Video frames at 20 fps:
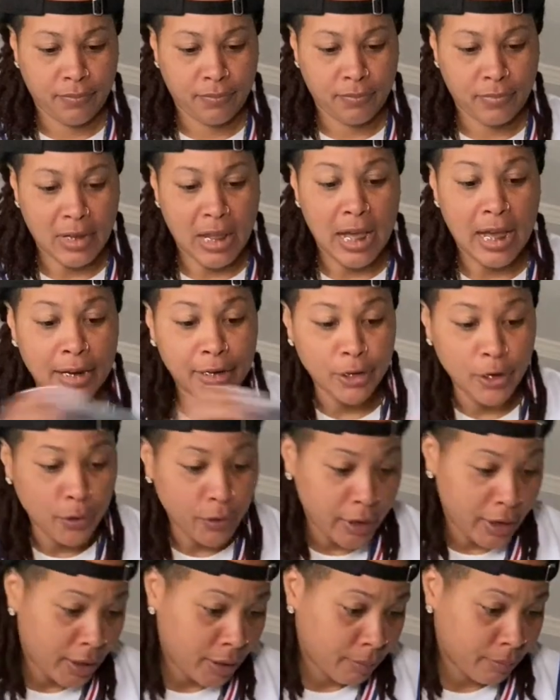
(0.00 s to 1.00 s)
How I know
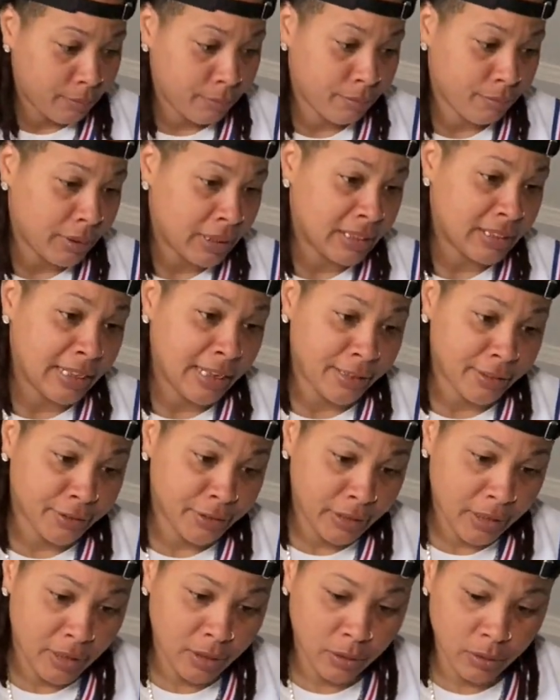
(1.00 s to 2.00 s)
that? Because I can
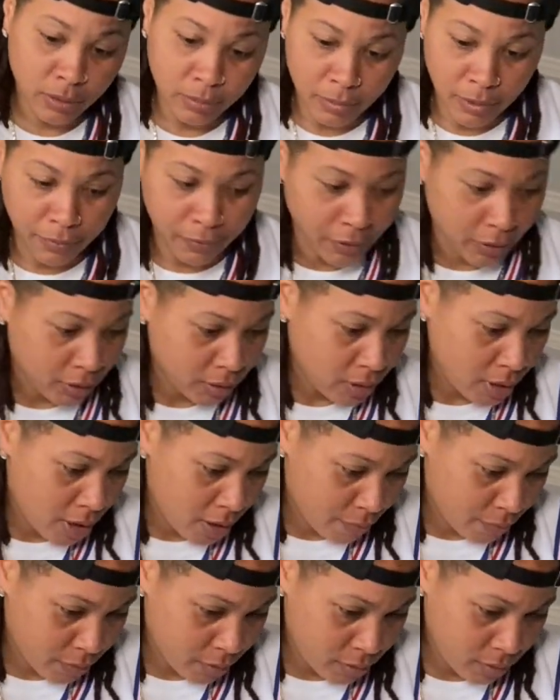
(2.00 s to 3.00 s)
tell this motherfucker's
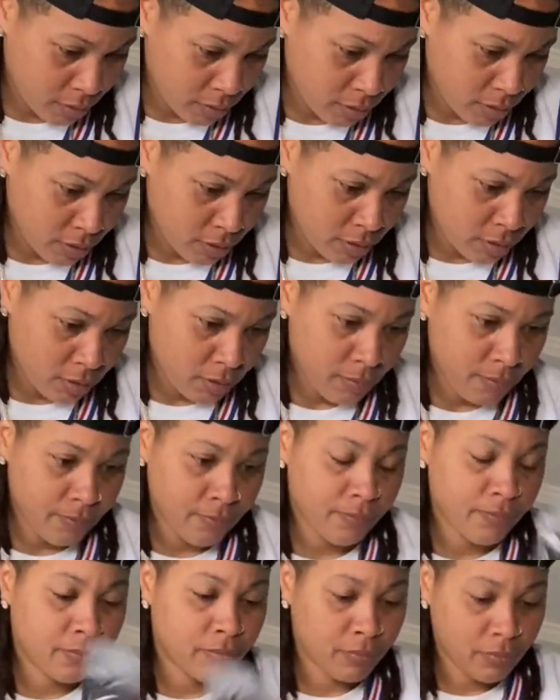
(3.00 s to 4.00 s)
heavy.
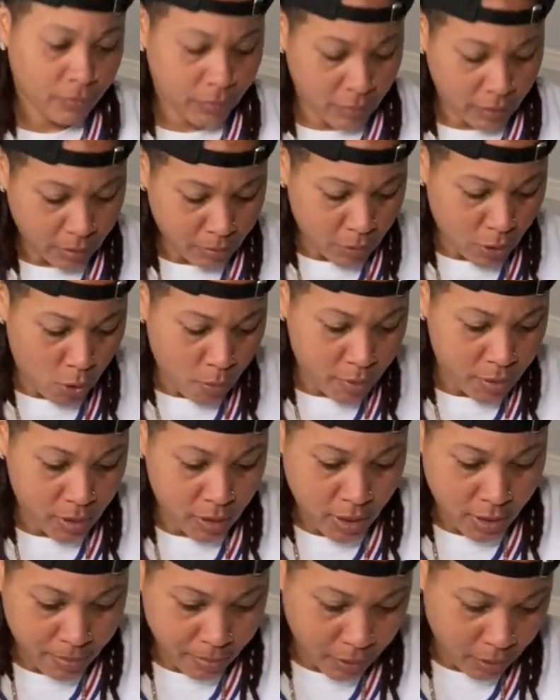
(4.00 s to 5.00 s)
Let me open it
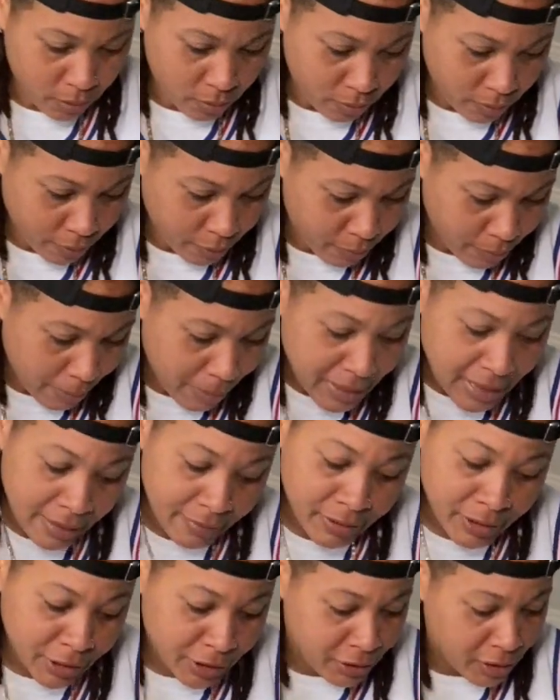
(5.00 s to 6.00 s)
up though. Let me give
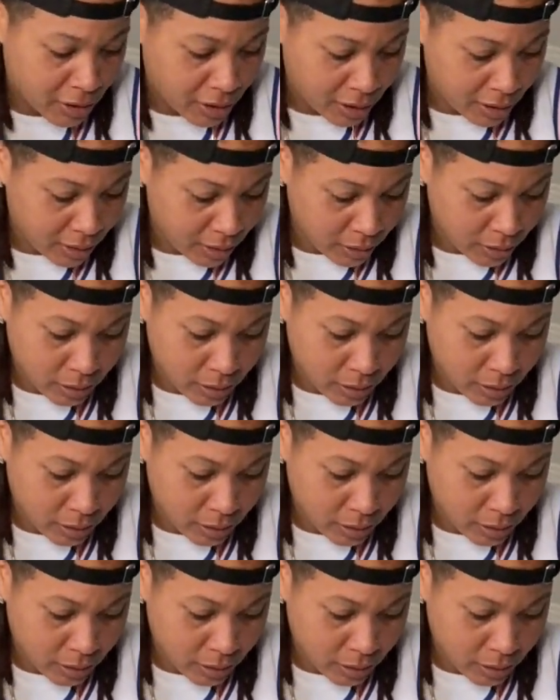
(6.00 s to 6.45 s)
it a chance.